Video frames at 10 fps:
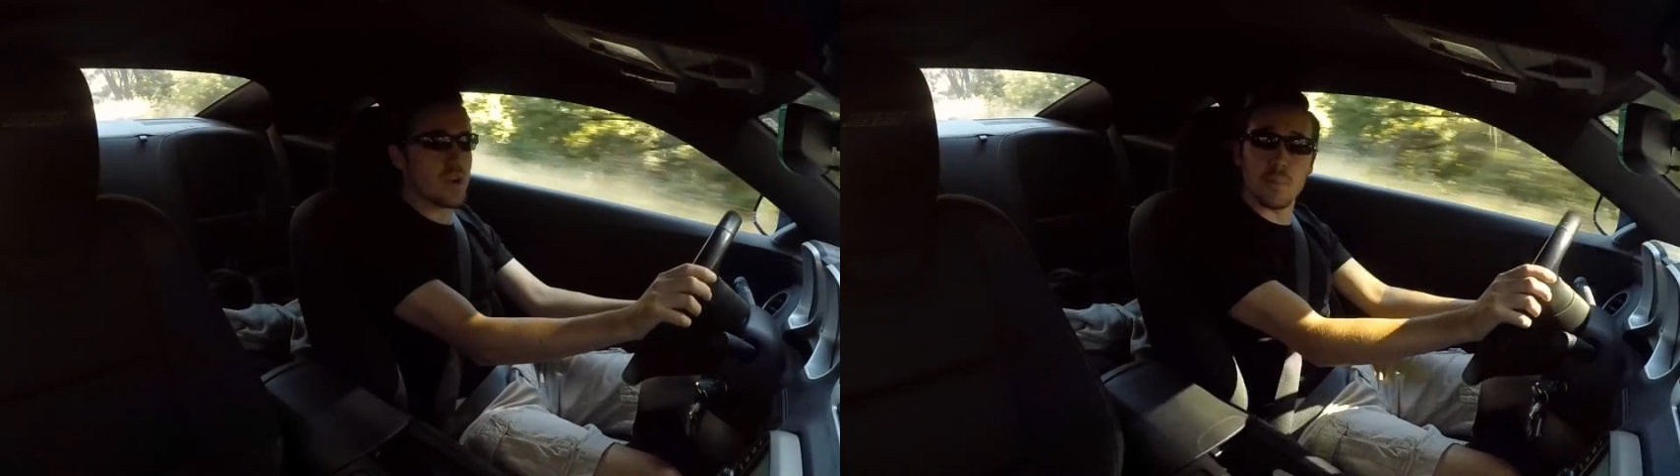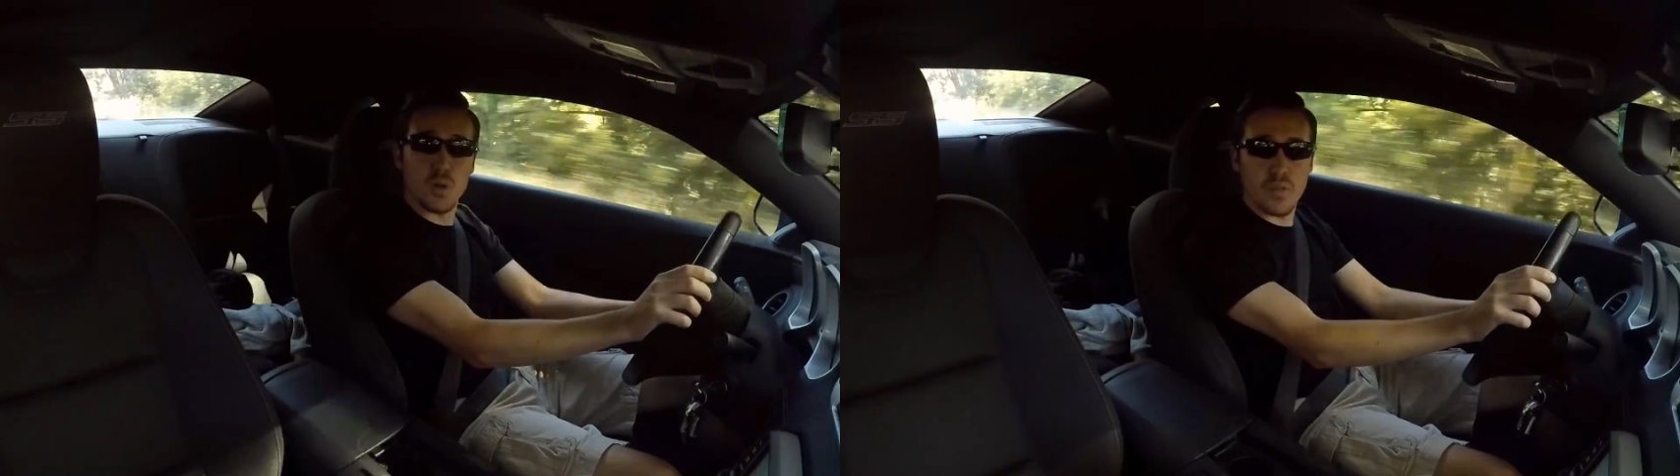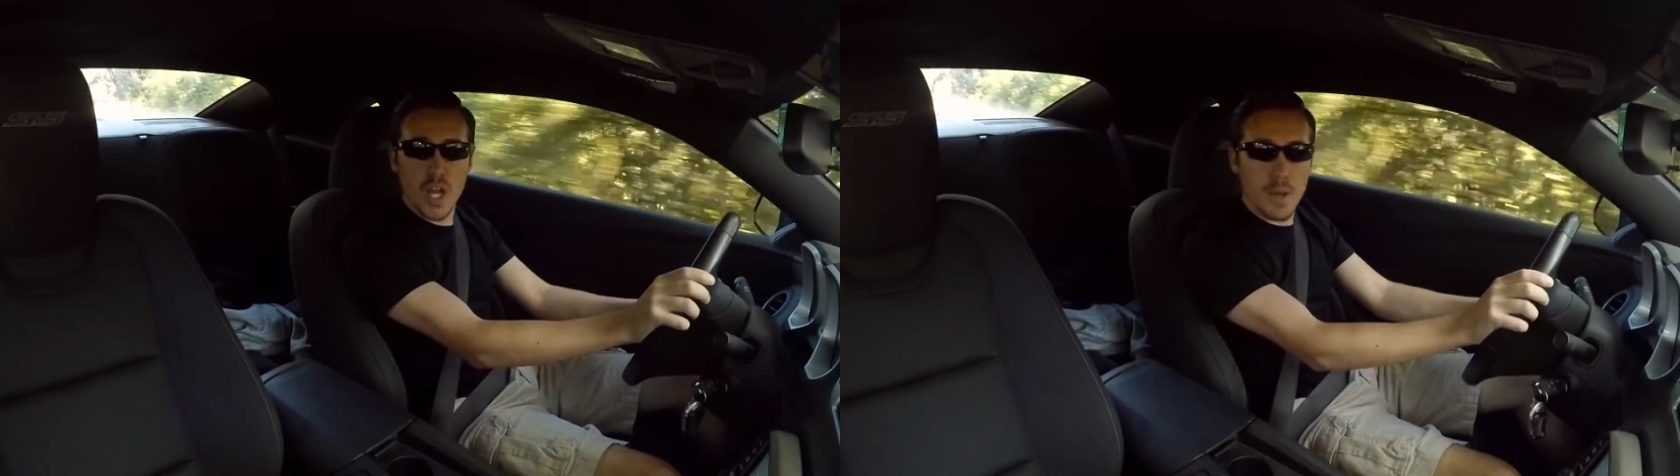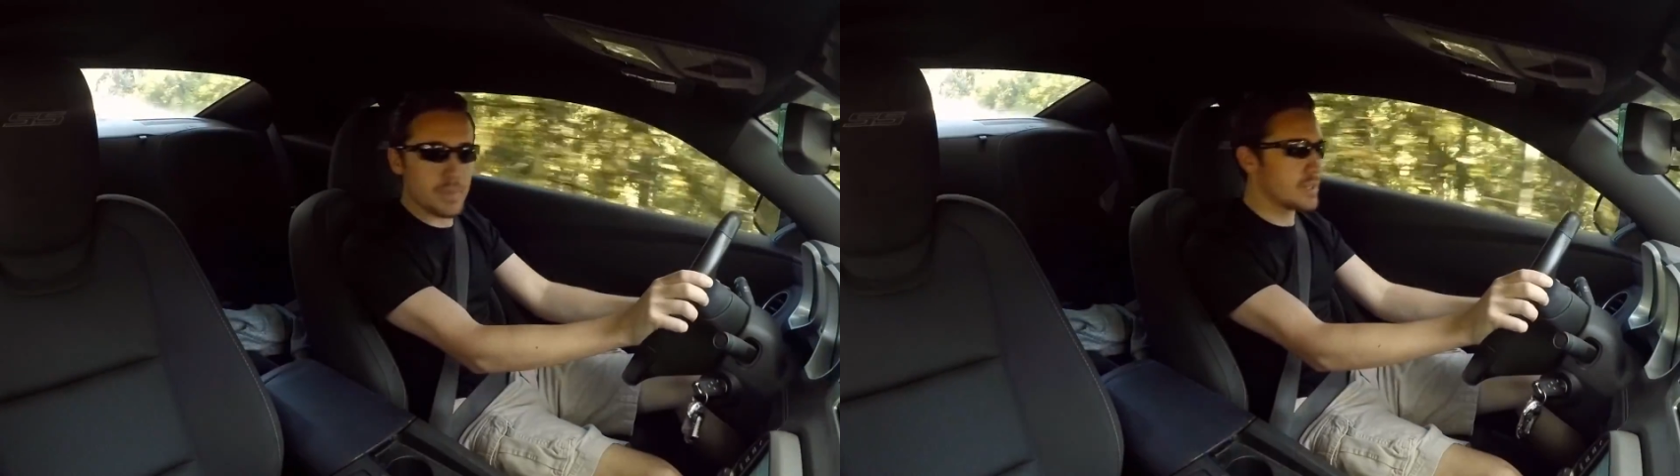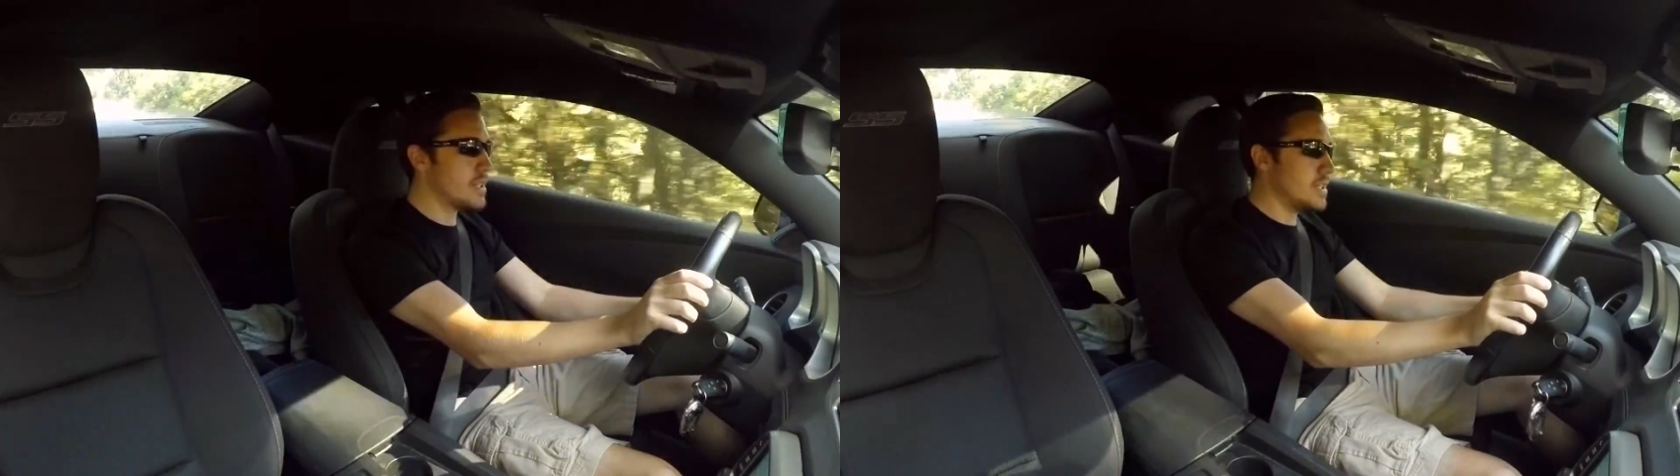I'm moving up.
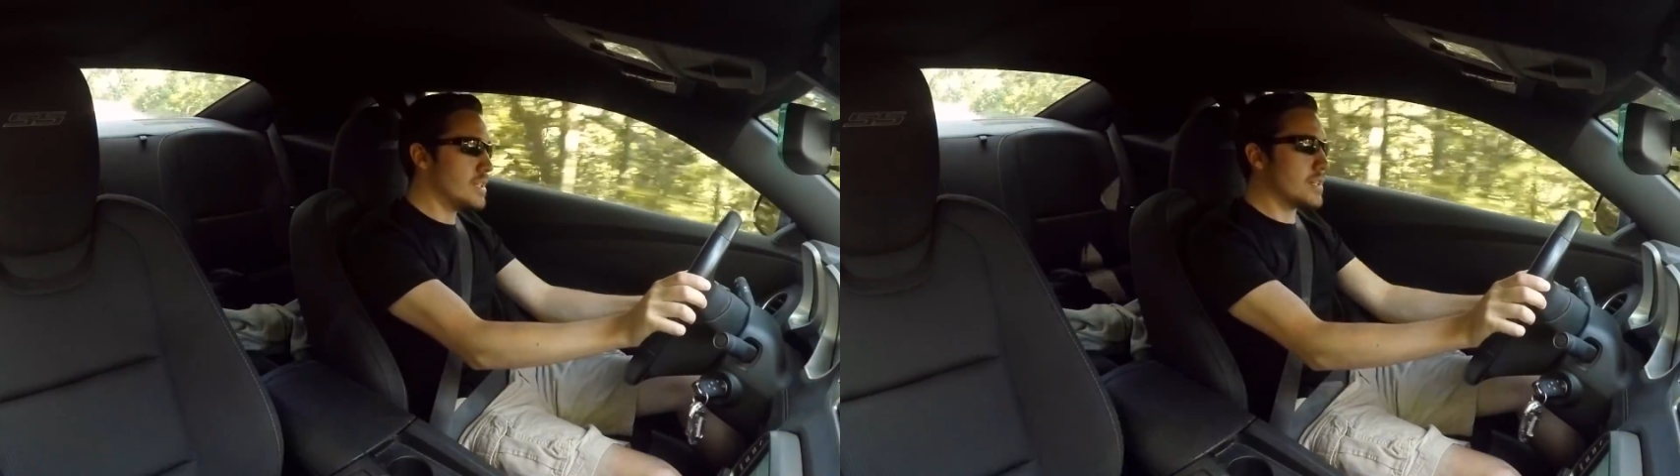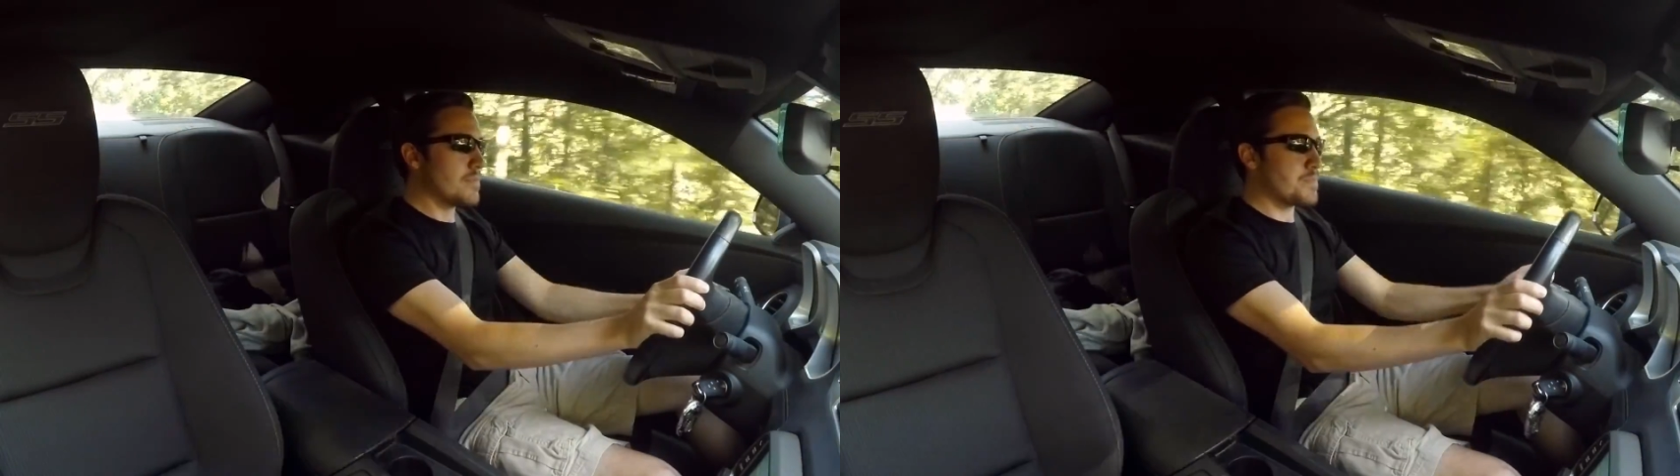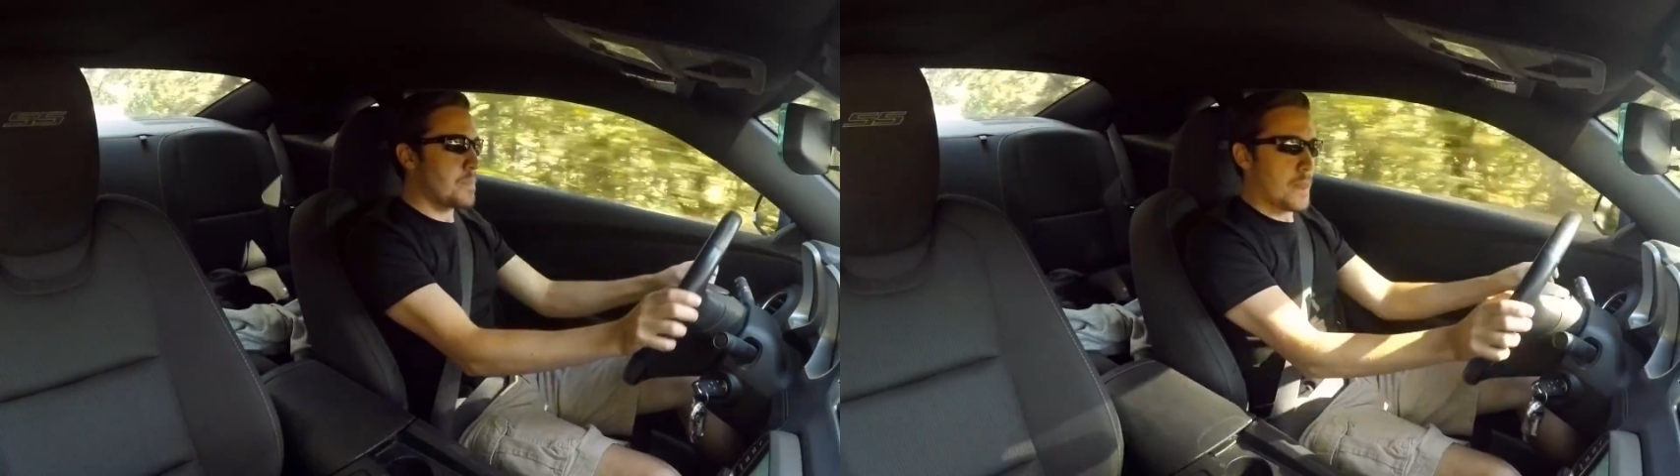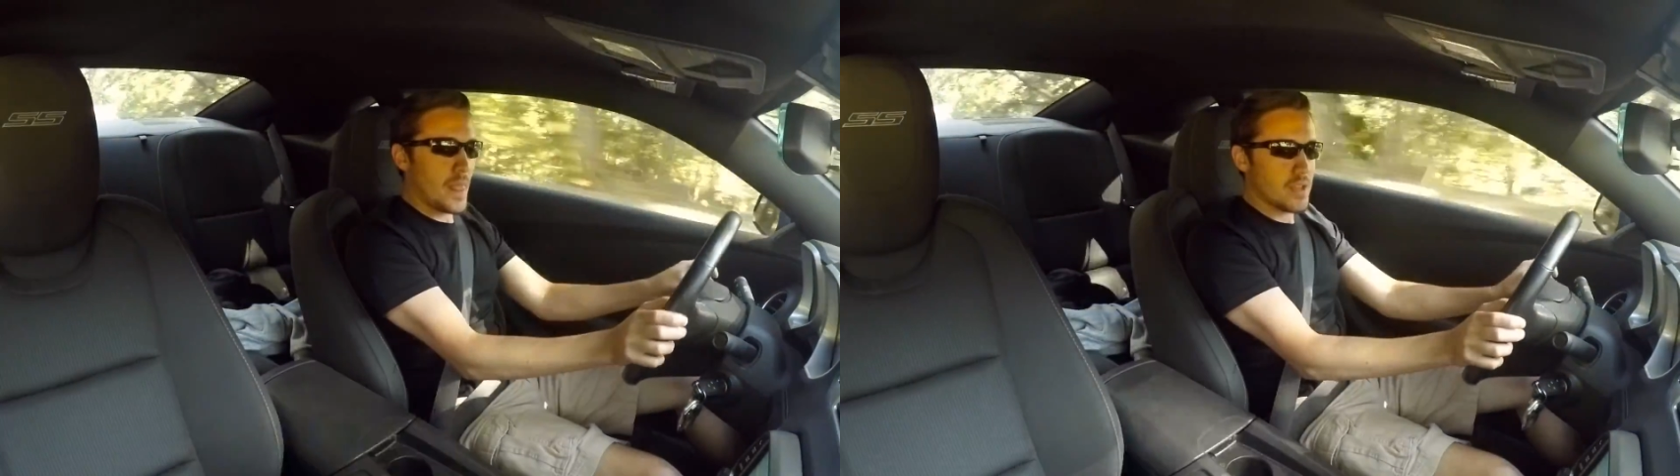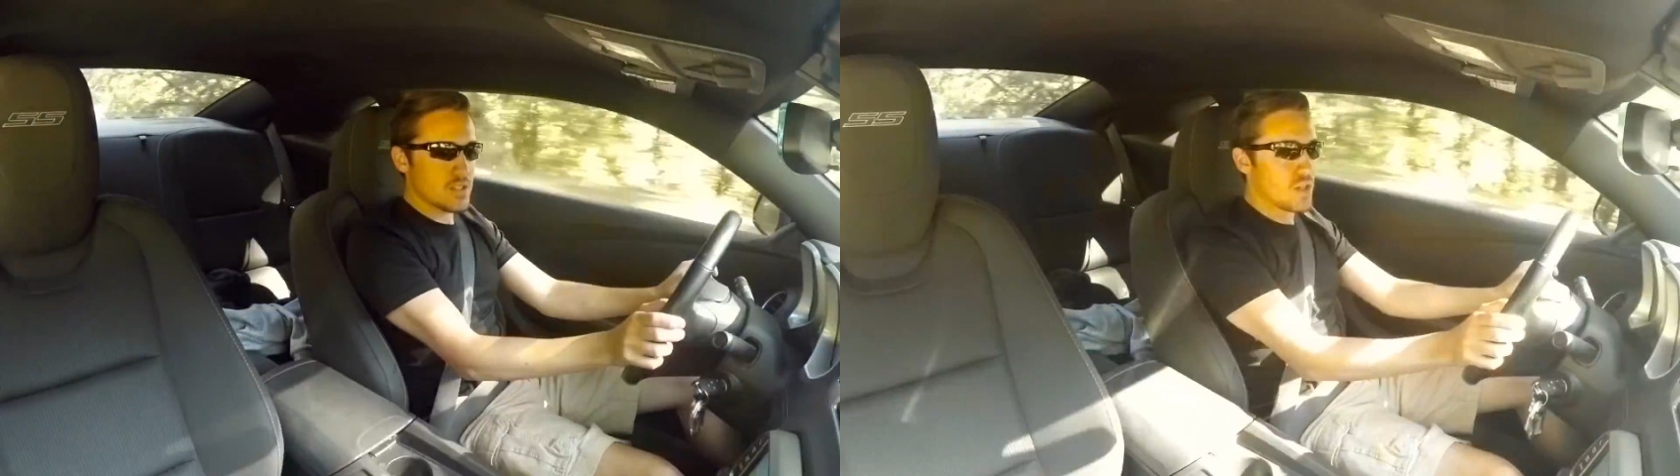So